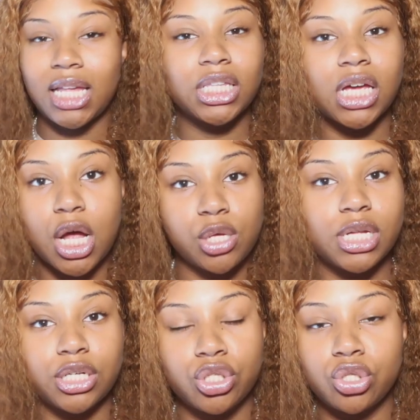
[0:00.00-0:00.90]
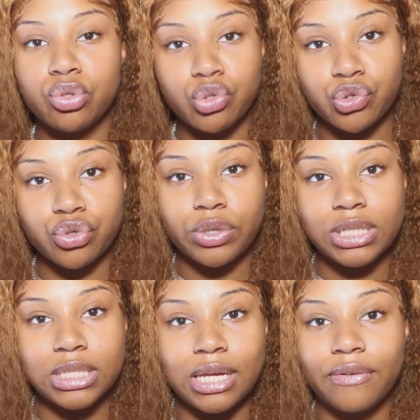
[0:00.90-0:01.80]
I like the color that is neutral
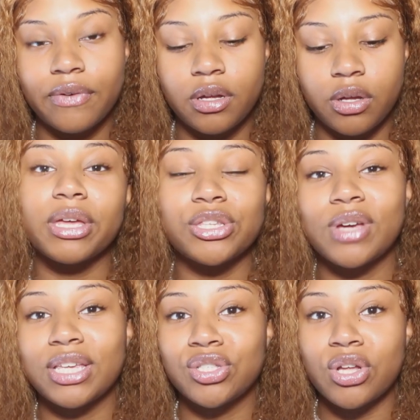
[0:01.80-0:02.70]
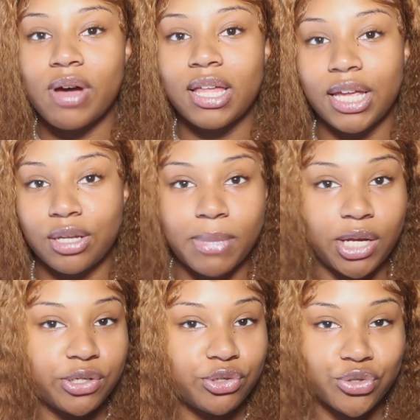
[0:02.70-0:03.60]
and stuff, because you guys know I like
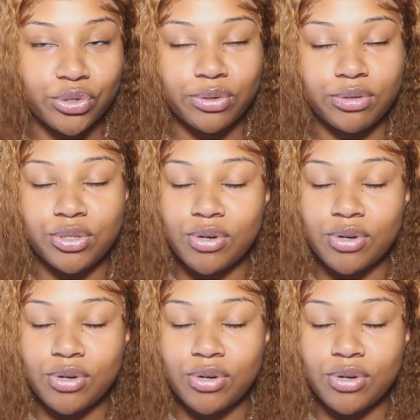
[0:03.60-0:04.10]
my neutrals.